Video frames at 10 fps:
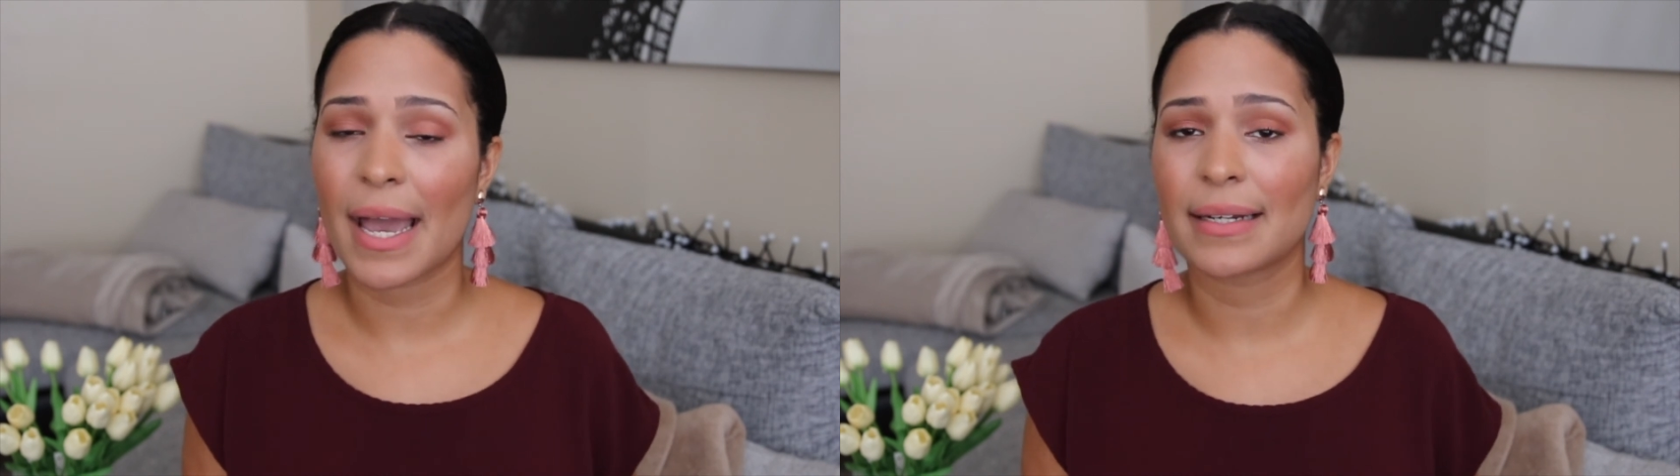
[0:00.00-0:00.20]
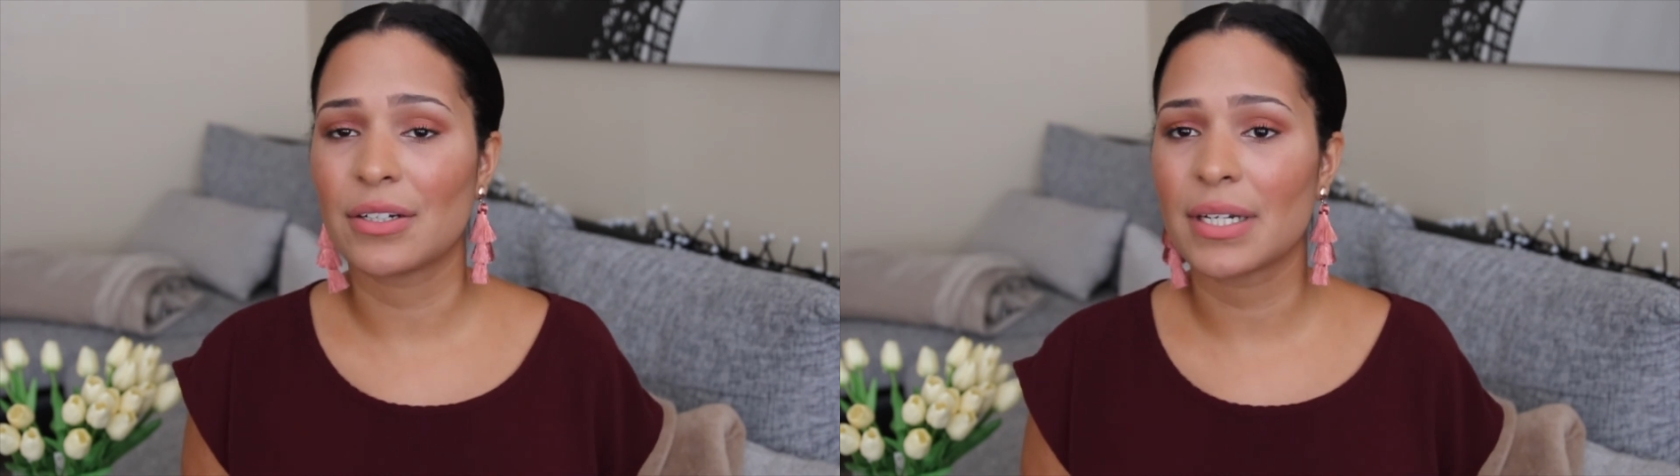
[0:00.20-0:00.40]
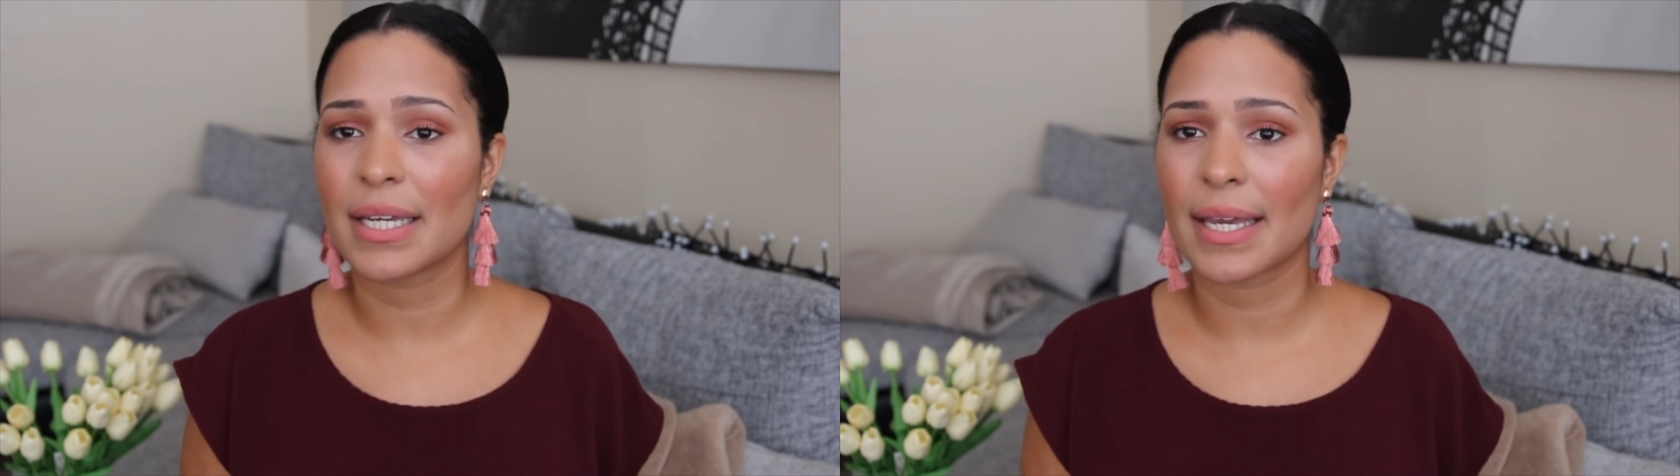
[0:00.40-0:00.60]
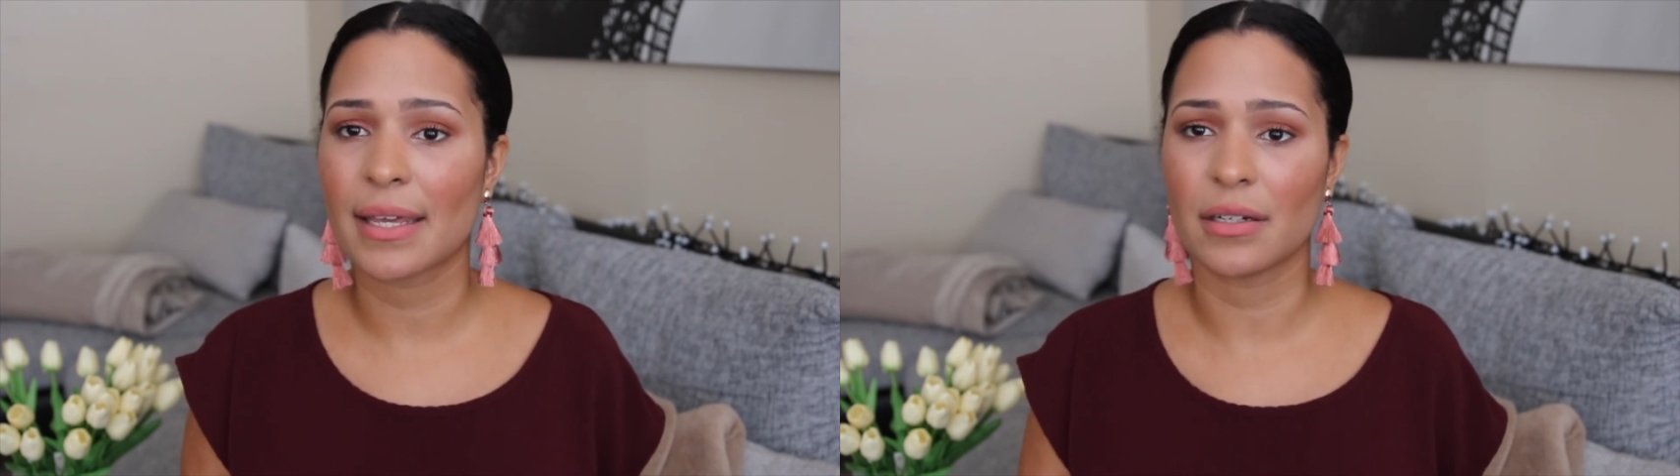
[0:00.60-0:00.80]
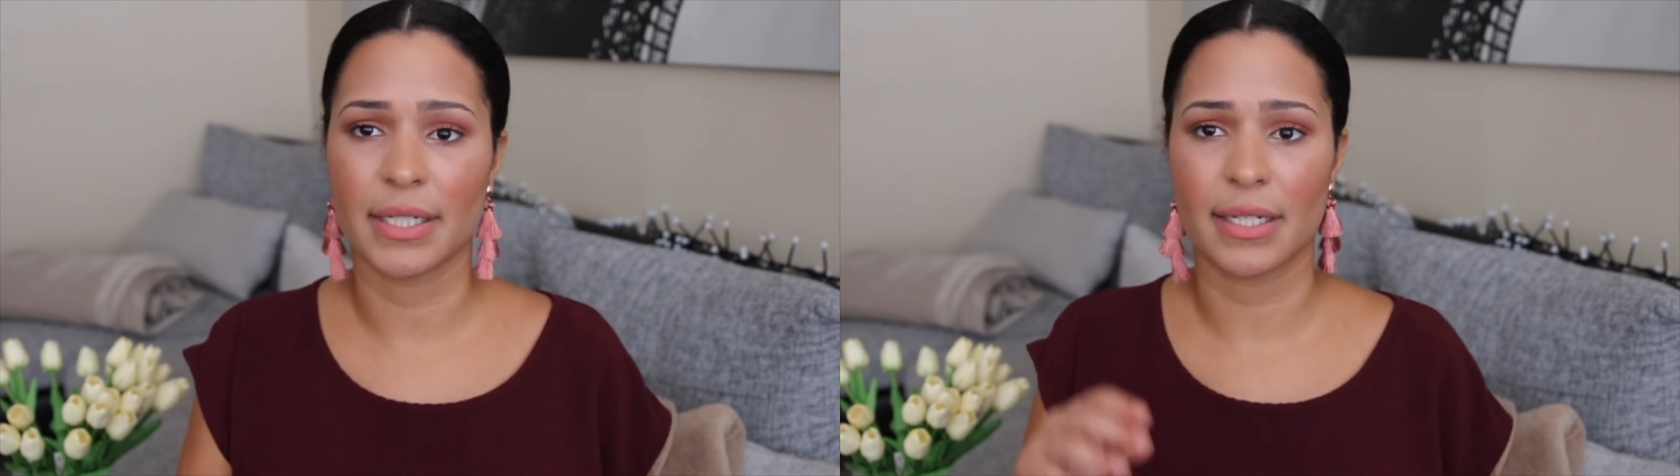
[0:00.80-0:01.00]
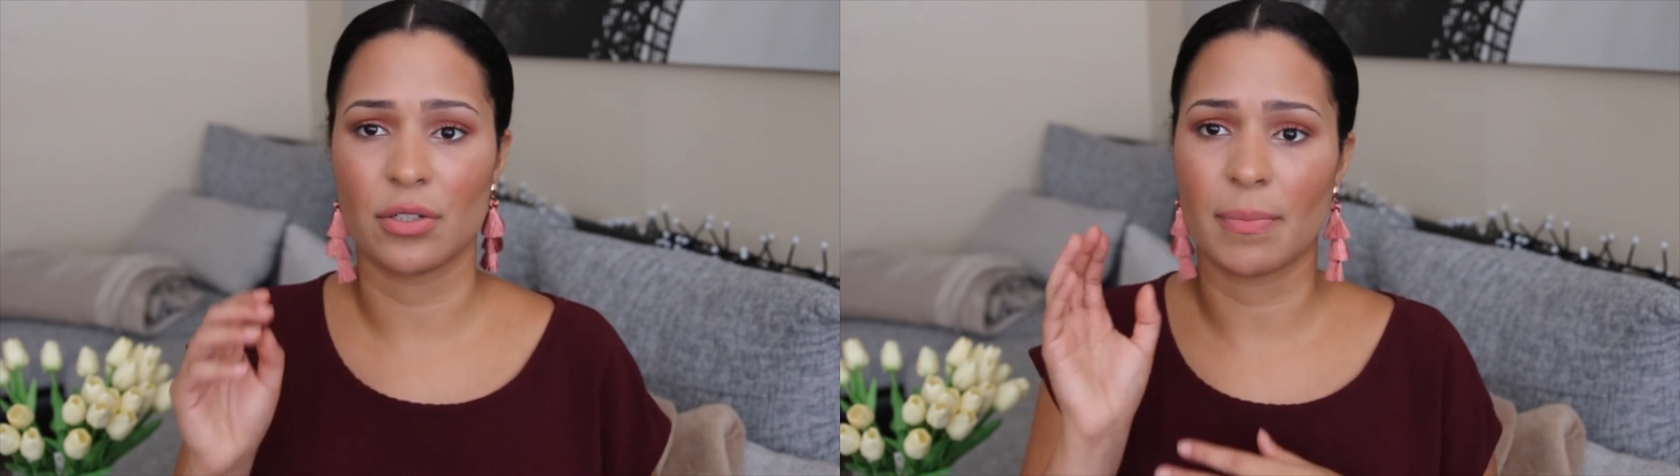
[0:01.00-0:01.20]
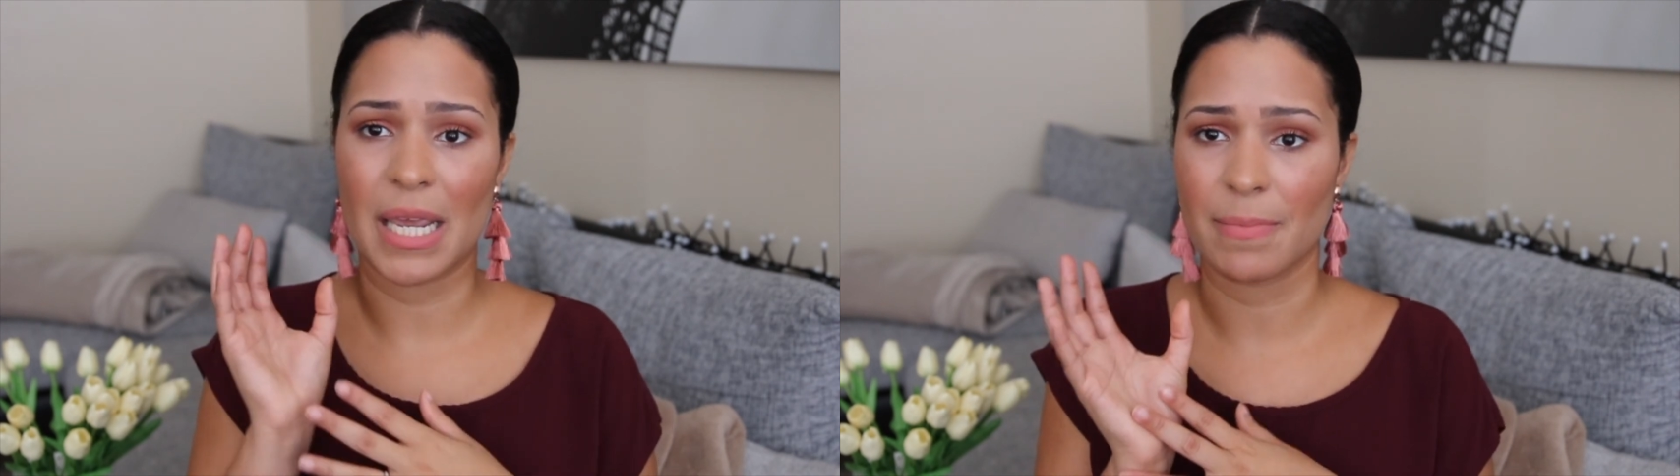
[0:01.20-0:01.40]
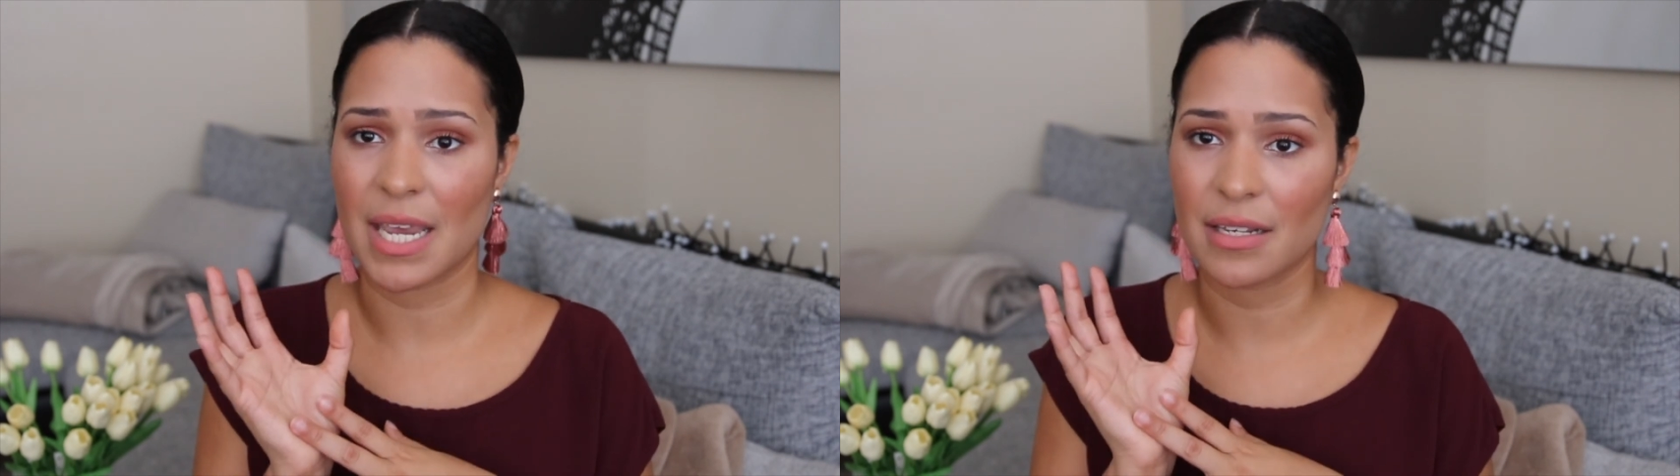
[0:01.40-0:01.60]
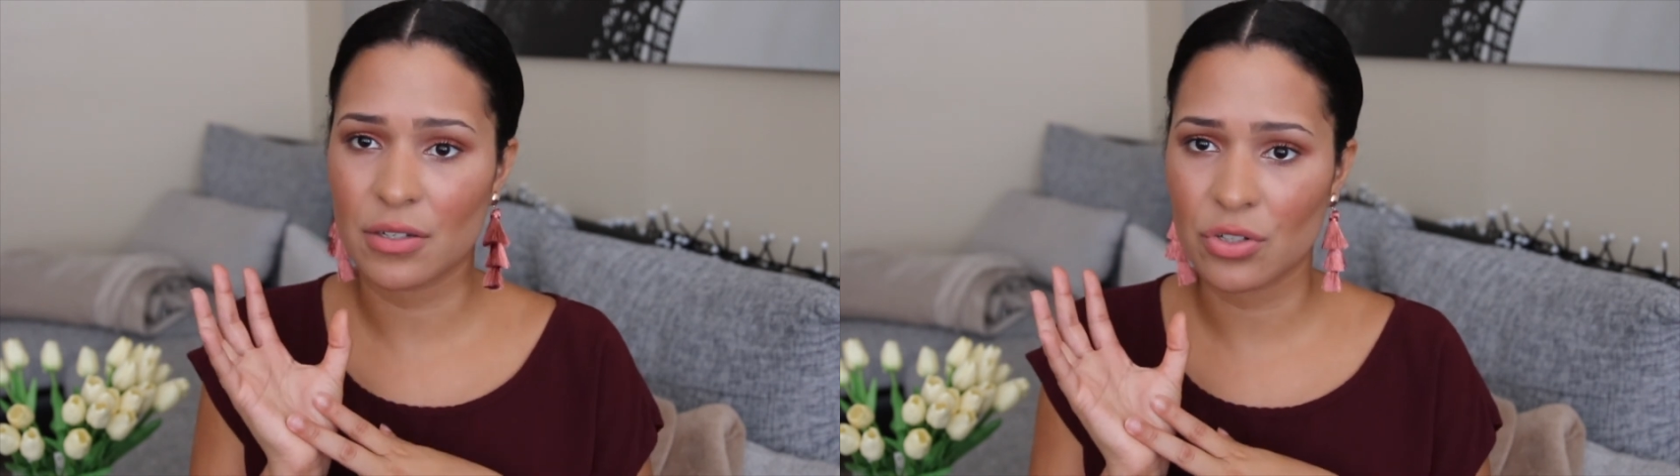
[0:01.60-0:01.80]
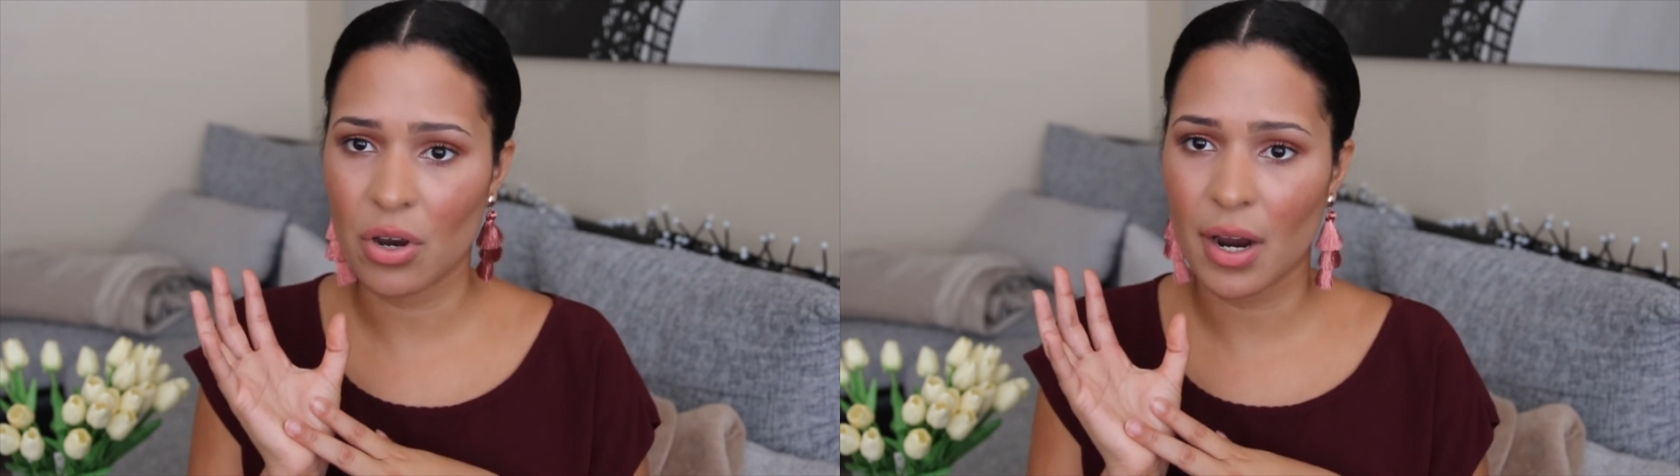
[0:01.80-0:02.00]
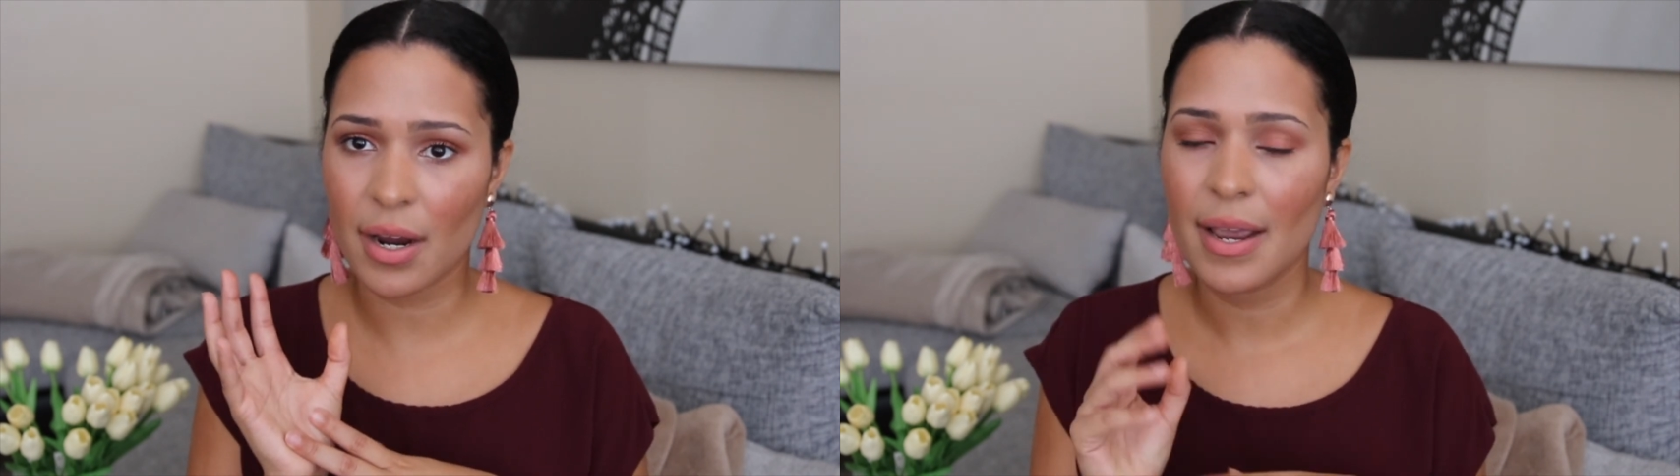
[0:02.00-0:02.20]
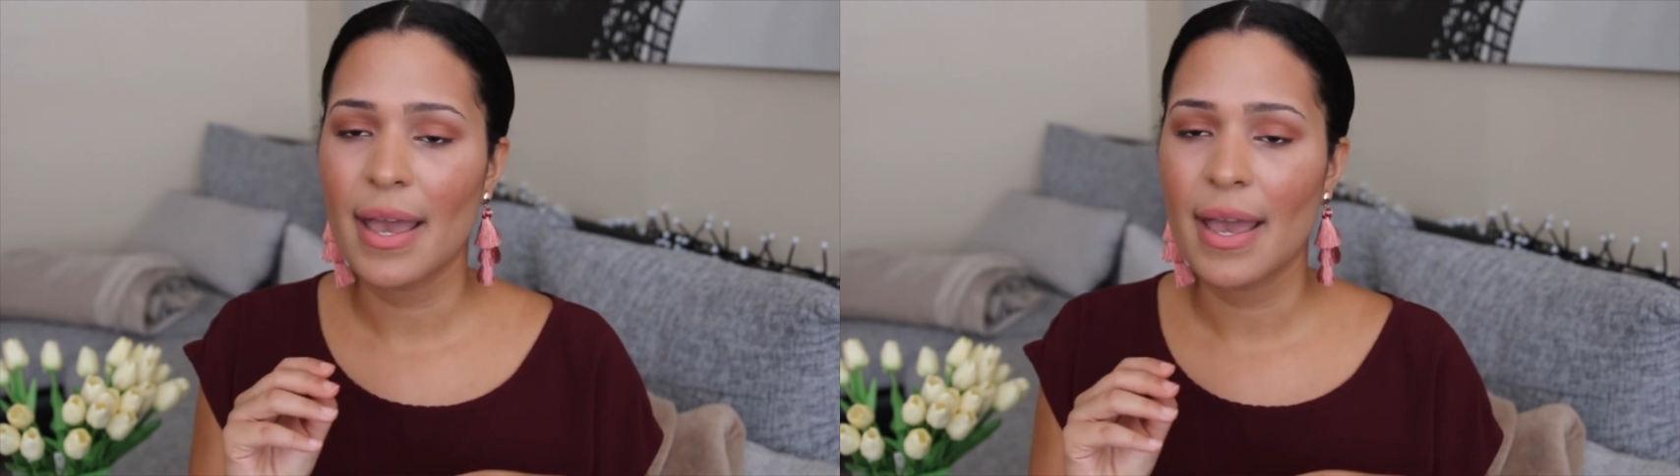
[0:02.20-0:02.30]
I literally get a mason jar